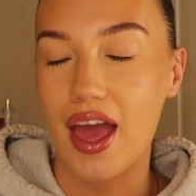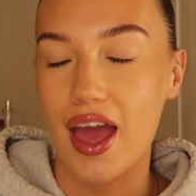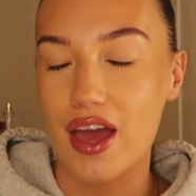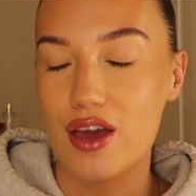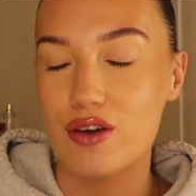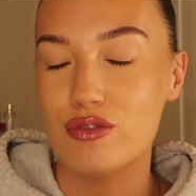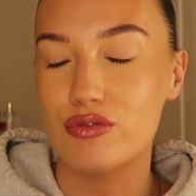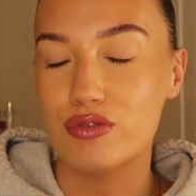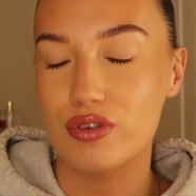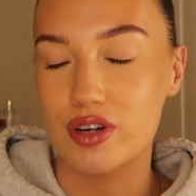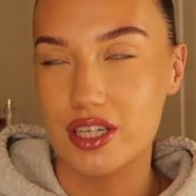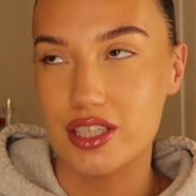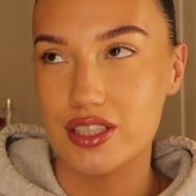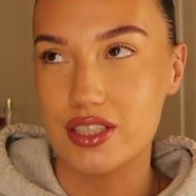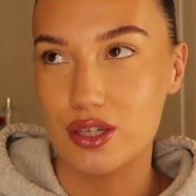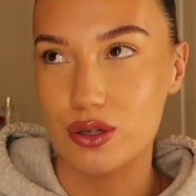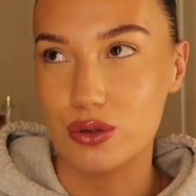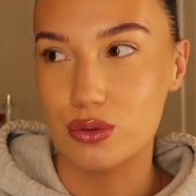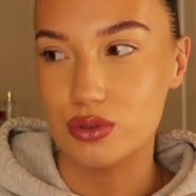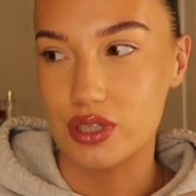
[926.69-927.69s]
Every
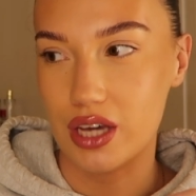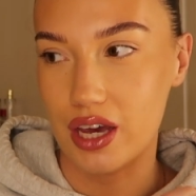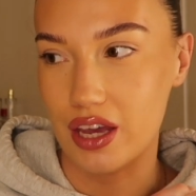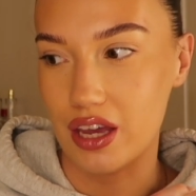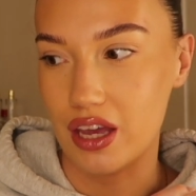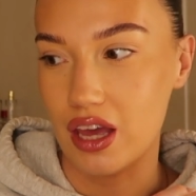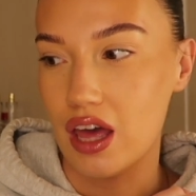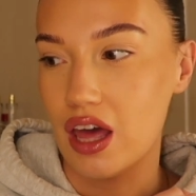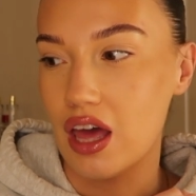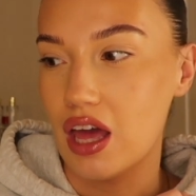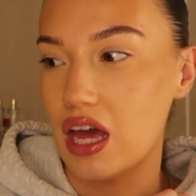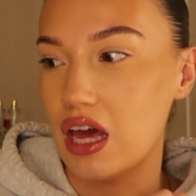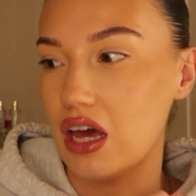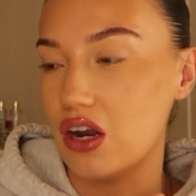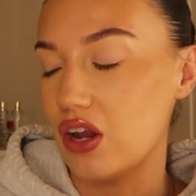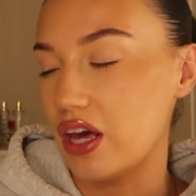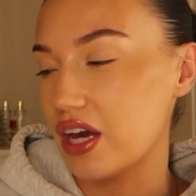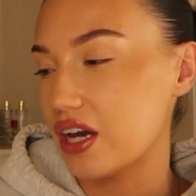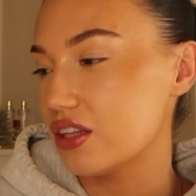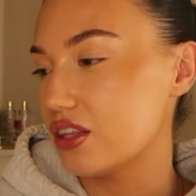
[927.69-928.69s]
single day.
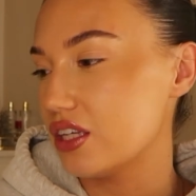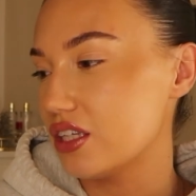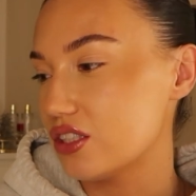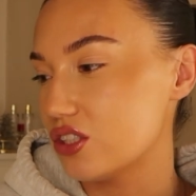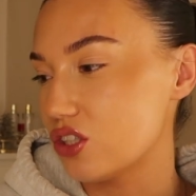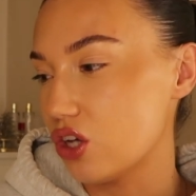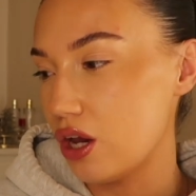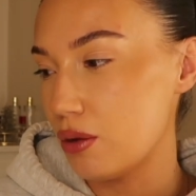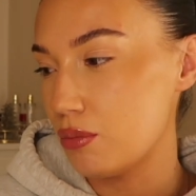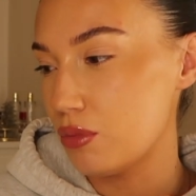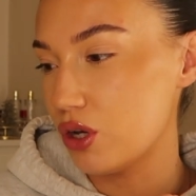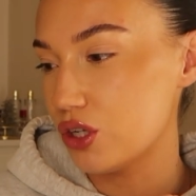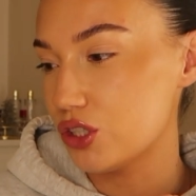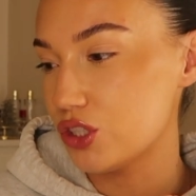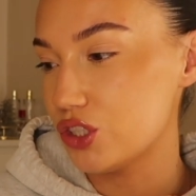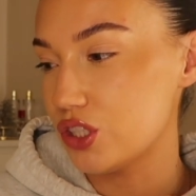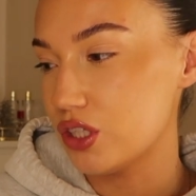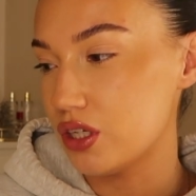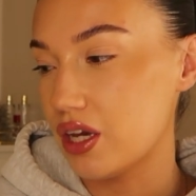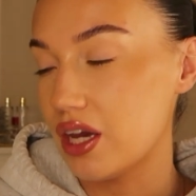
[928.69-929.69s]
Like this time
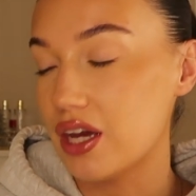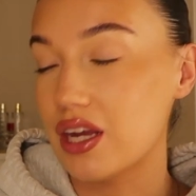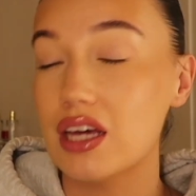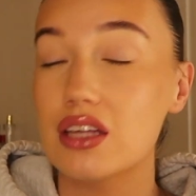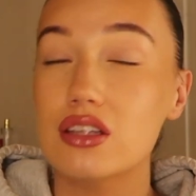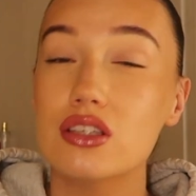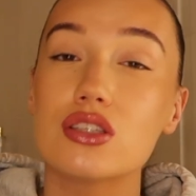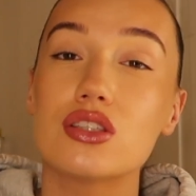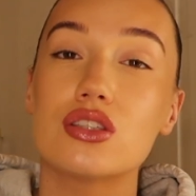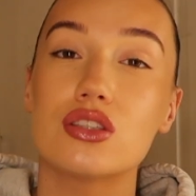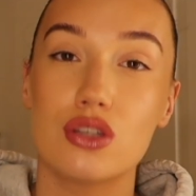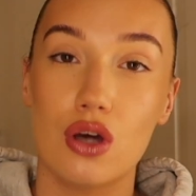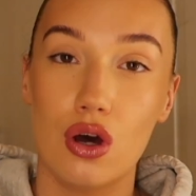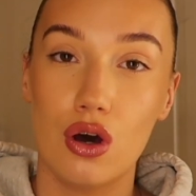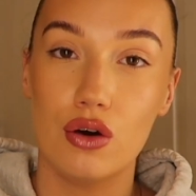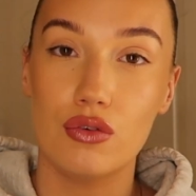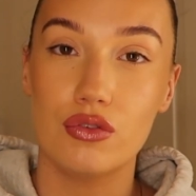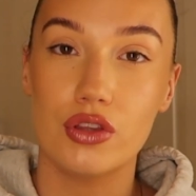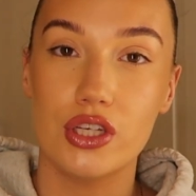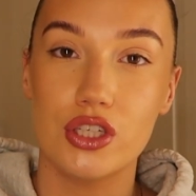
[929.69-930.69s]
last year and at the
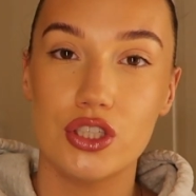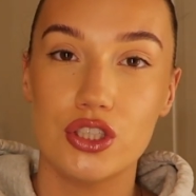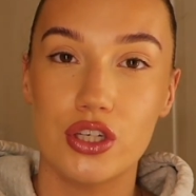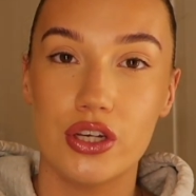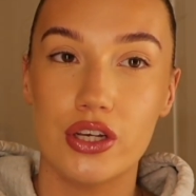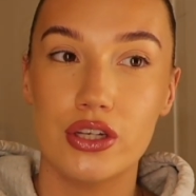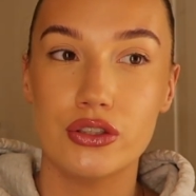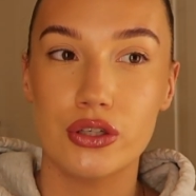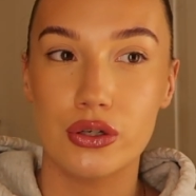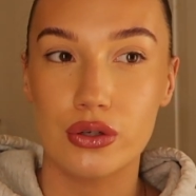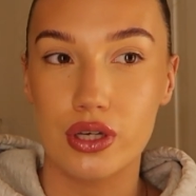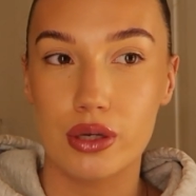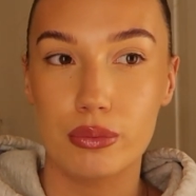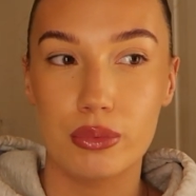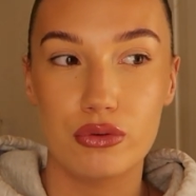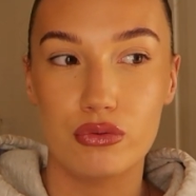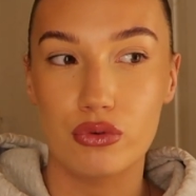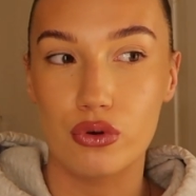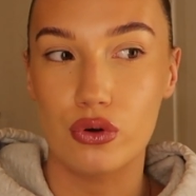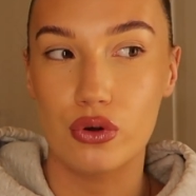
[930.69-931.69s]
start of this year, don't get
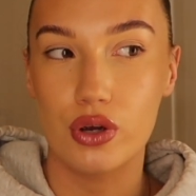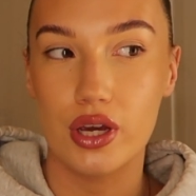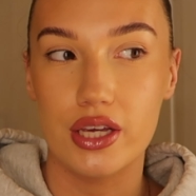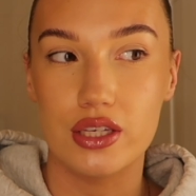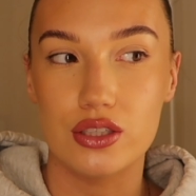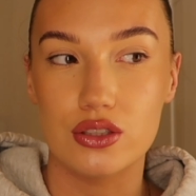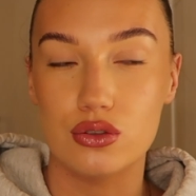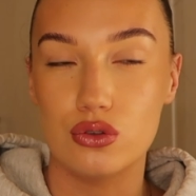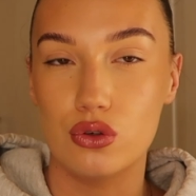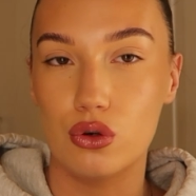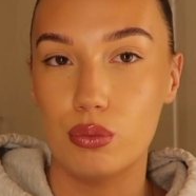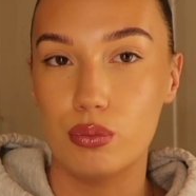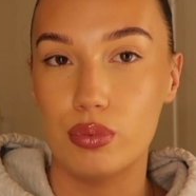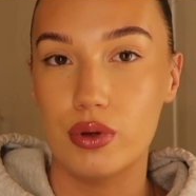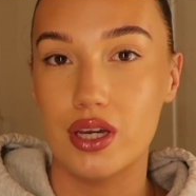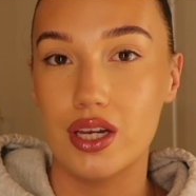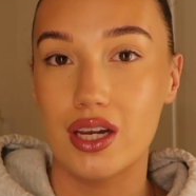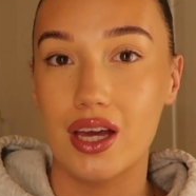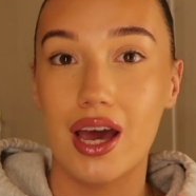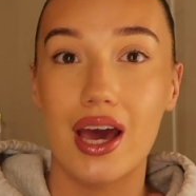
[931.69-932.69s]
me wrong, it's not
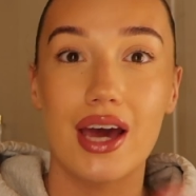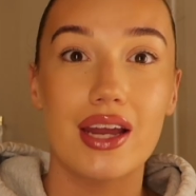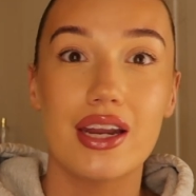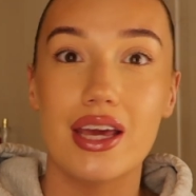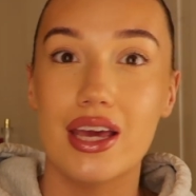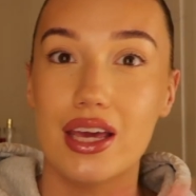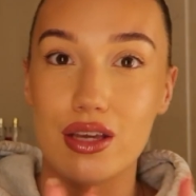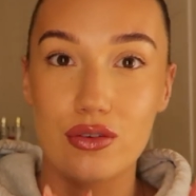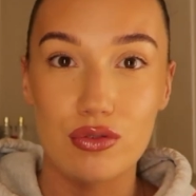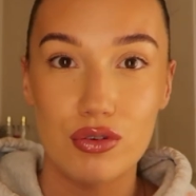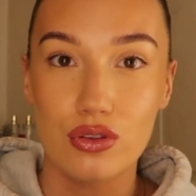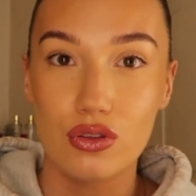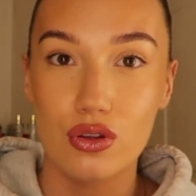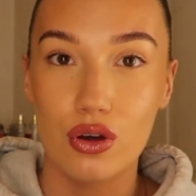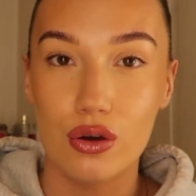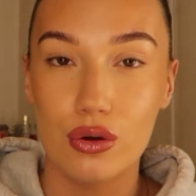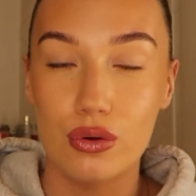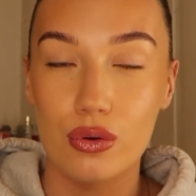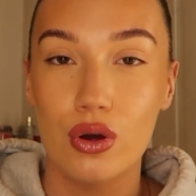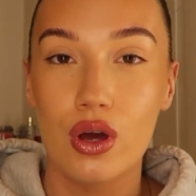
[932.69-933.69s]
been. And even
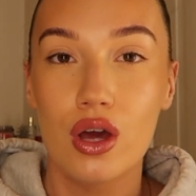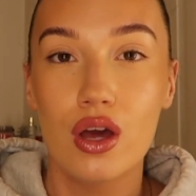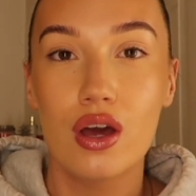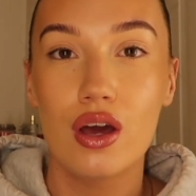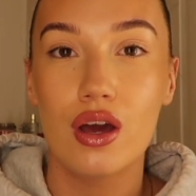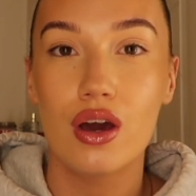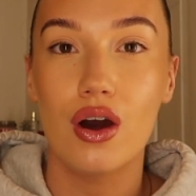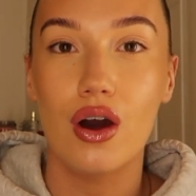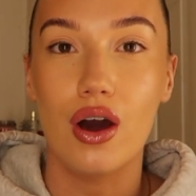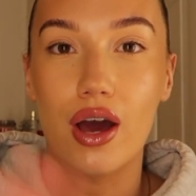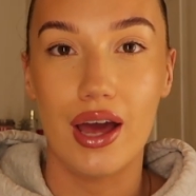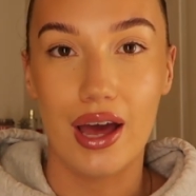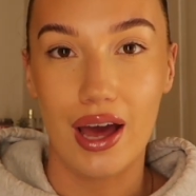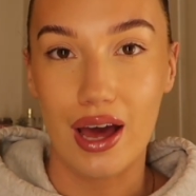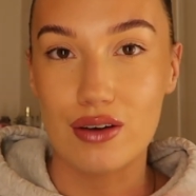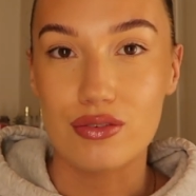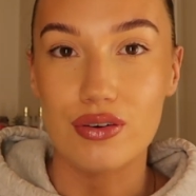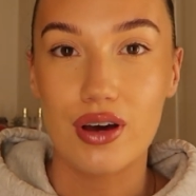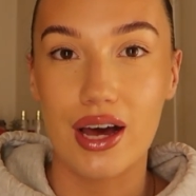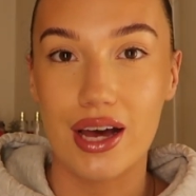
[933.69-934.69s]
though I
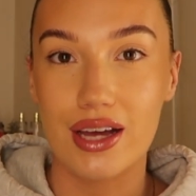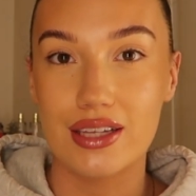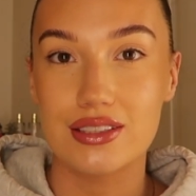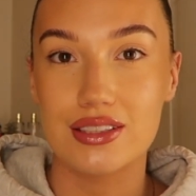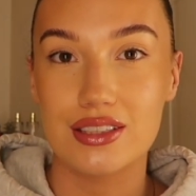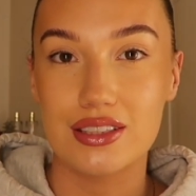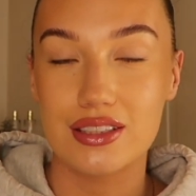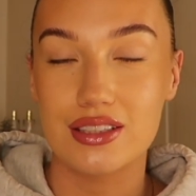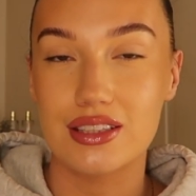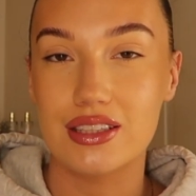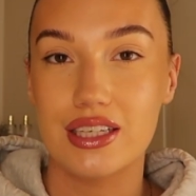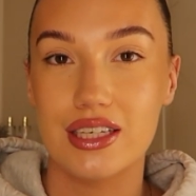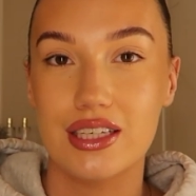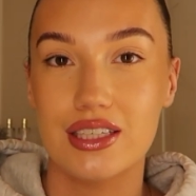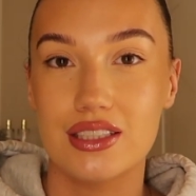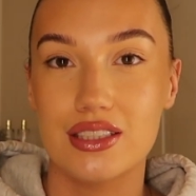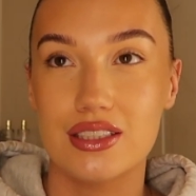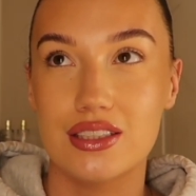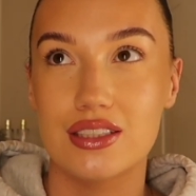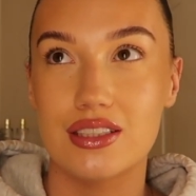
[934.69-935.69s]
have had
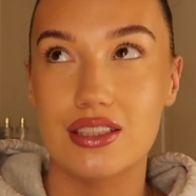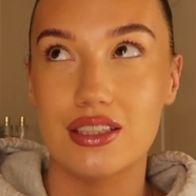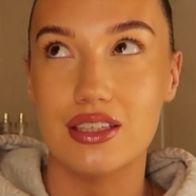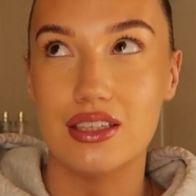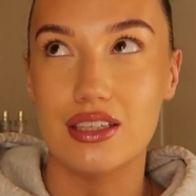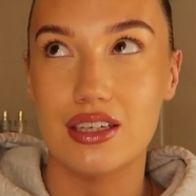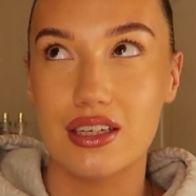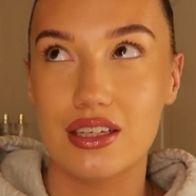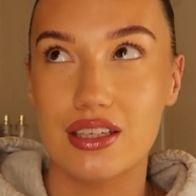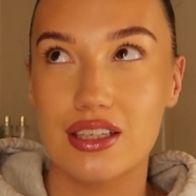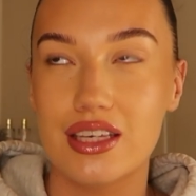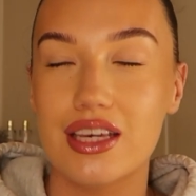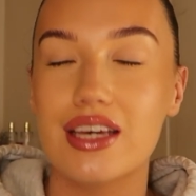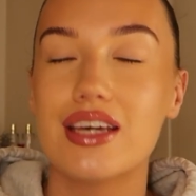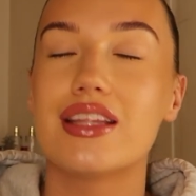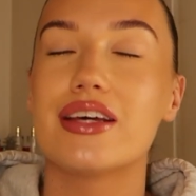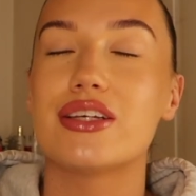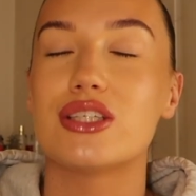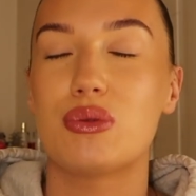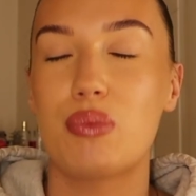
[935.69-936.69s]
this
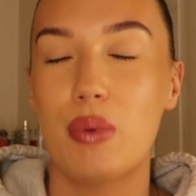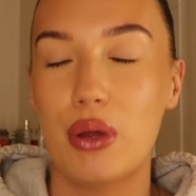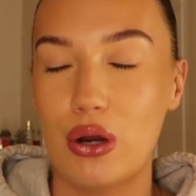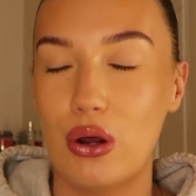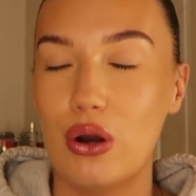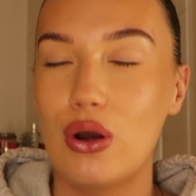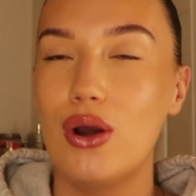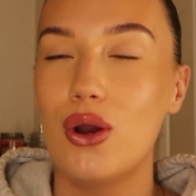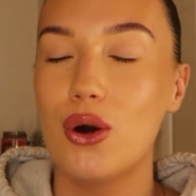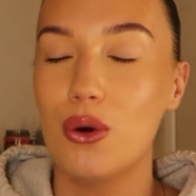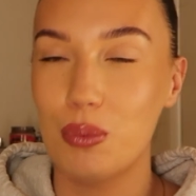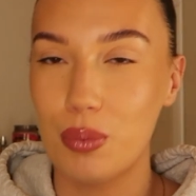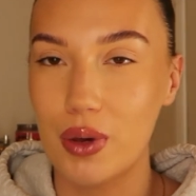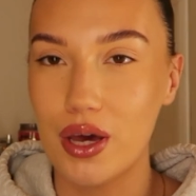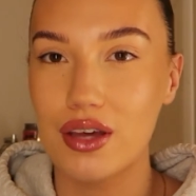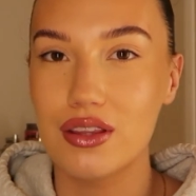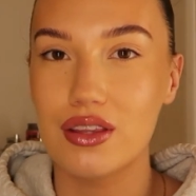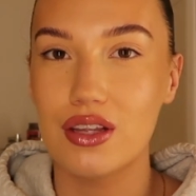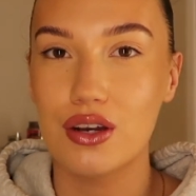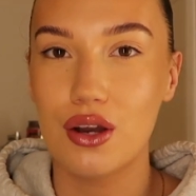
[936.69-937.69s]
year that's been a lot
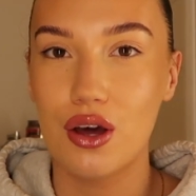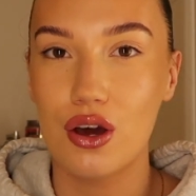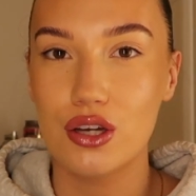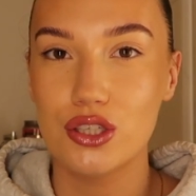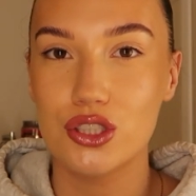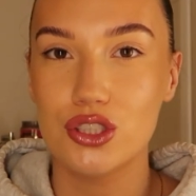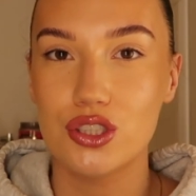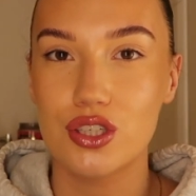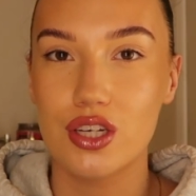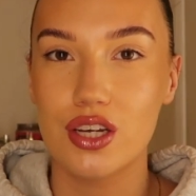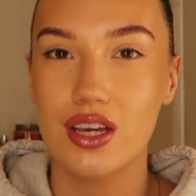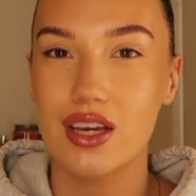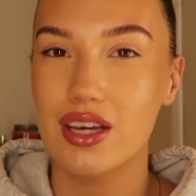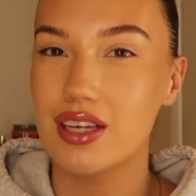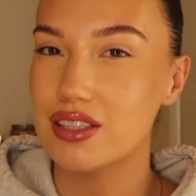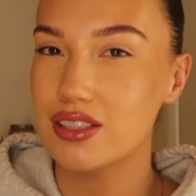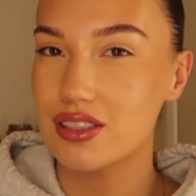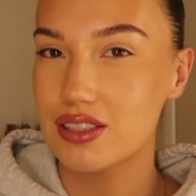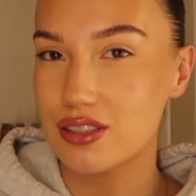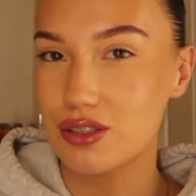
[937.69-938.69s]
better than last year,
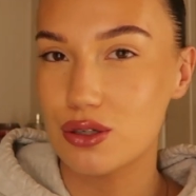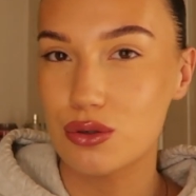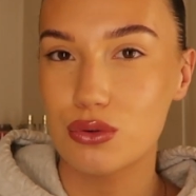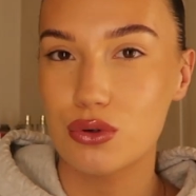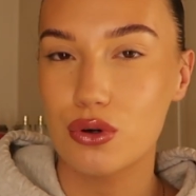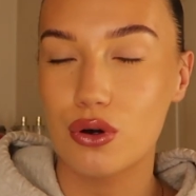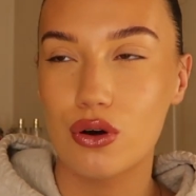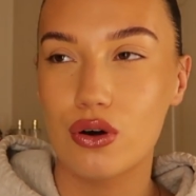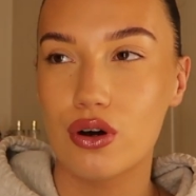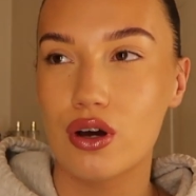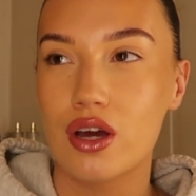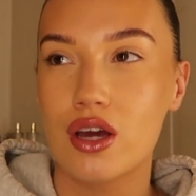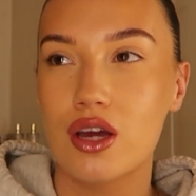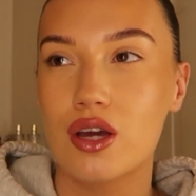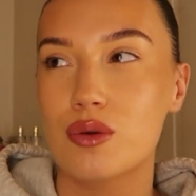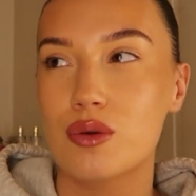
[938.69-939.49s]
it's still not...